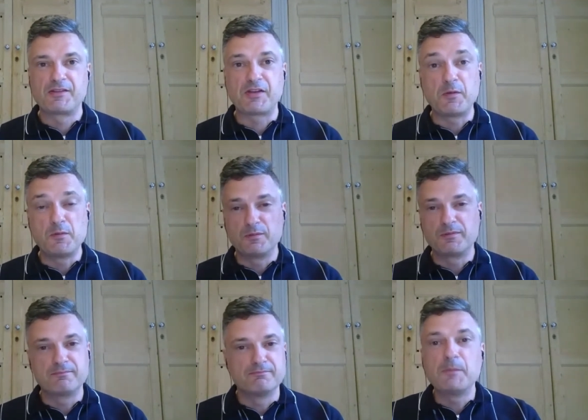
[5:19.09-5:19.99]

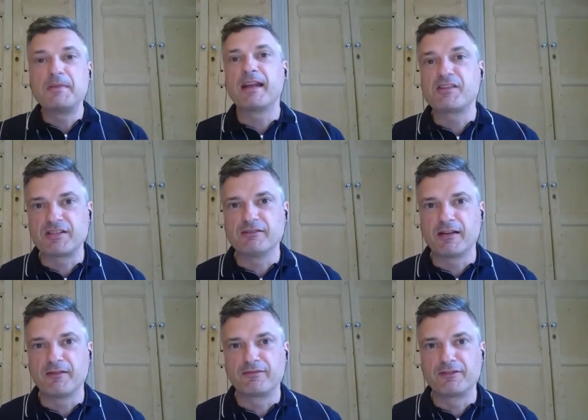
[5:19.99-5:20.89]
So mum and dad still
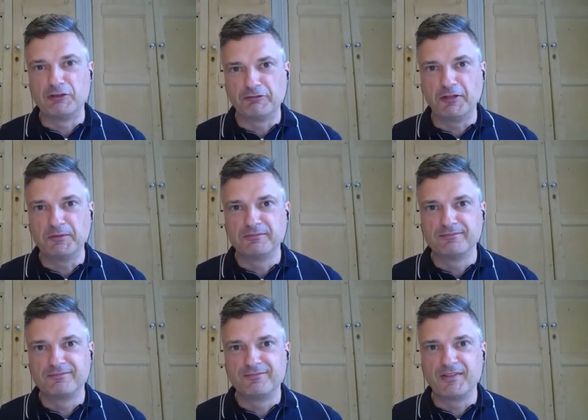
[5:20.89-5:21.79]
have
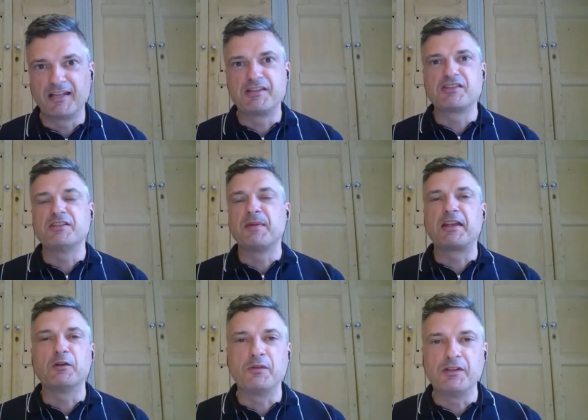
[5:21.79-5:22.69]
control. They can still
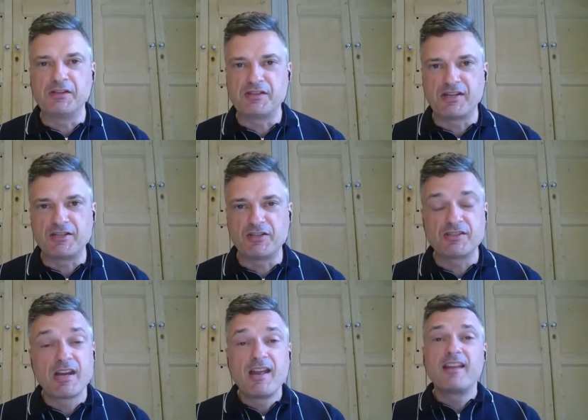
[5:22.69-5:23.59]
make all the
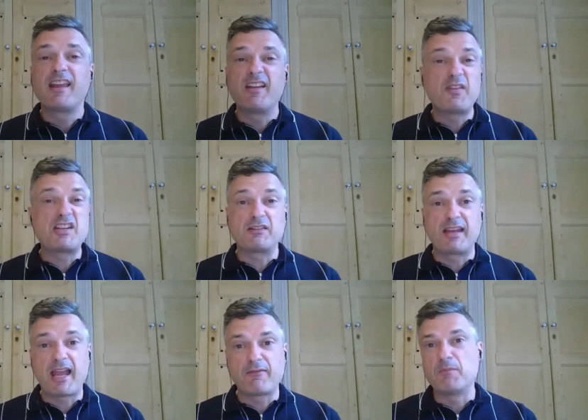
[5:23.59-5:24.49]
decisions. They effectively
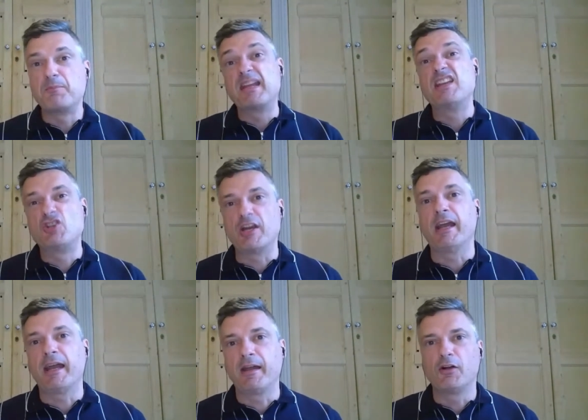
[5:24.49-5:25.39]
have a B
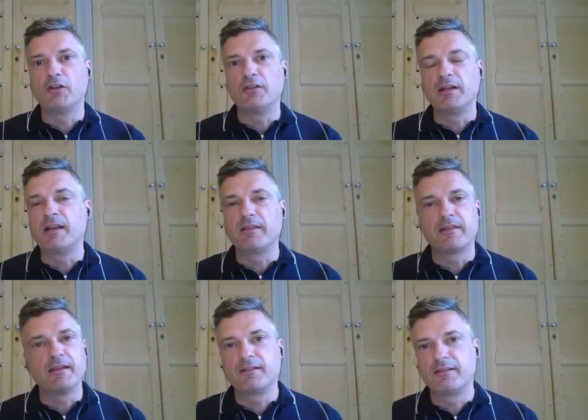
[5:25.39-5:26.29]
share underneath
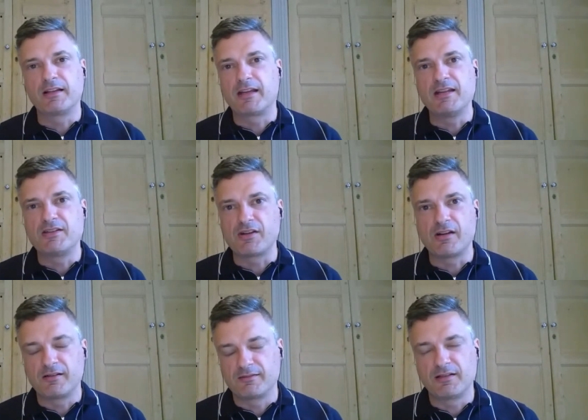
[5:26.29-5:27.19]
that the kids
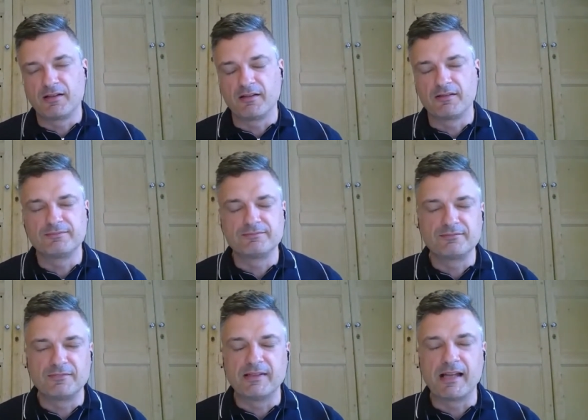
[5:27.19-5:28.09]
are, are
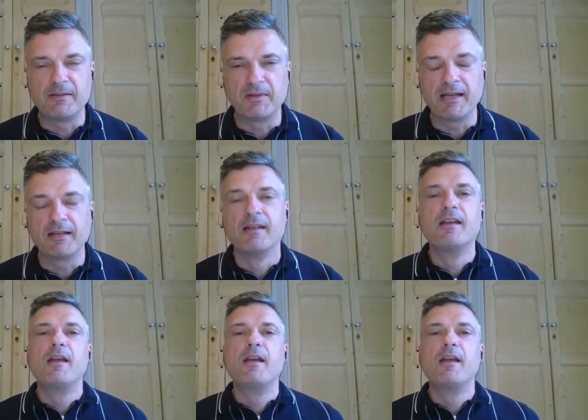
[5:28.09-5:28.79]
named in,